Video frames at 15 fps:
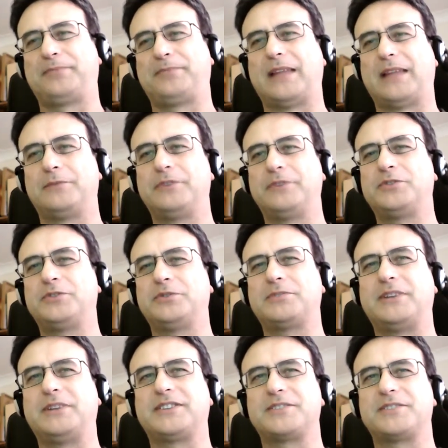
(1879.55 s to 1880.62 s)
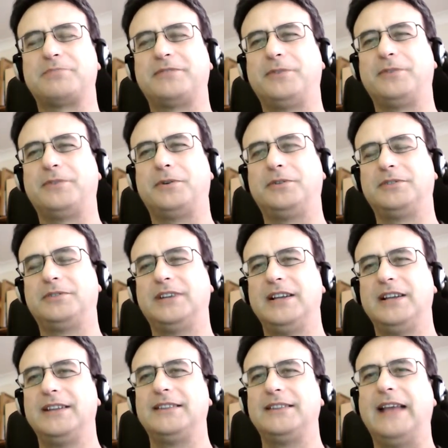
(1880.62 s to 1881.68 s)
and we've talked about this before,
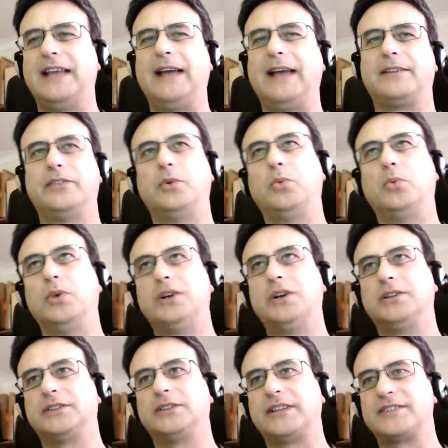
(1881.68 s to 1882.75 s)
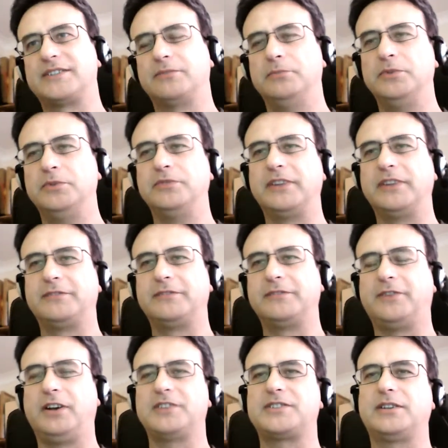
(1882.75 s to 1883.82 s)
that the world is moving
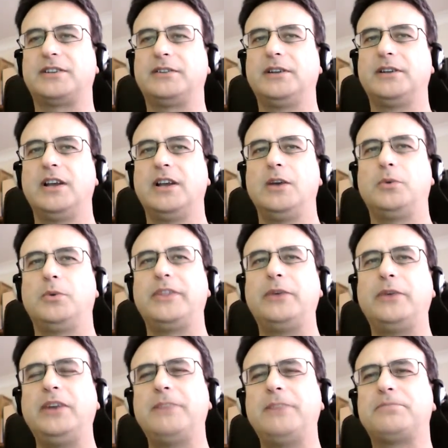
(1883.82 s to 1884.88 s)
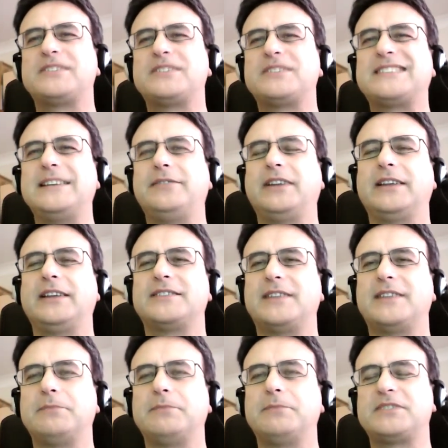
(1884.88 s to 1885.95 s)
faster, what they're really perceiving is
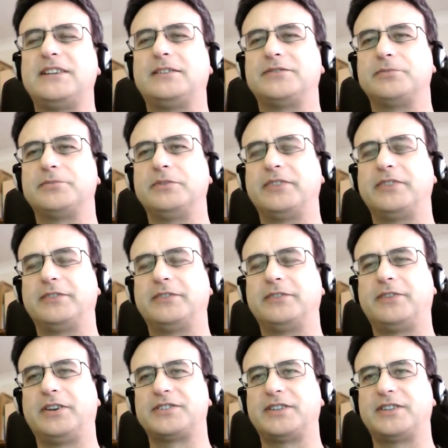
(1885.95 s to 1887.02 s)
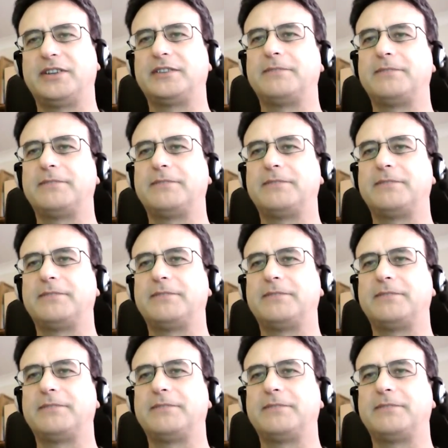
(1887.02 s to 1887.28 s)
themselves moving faster,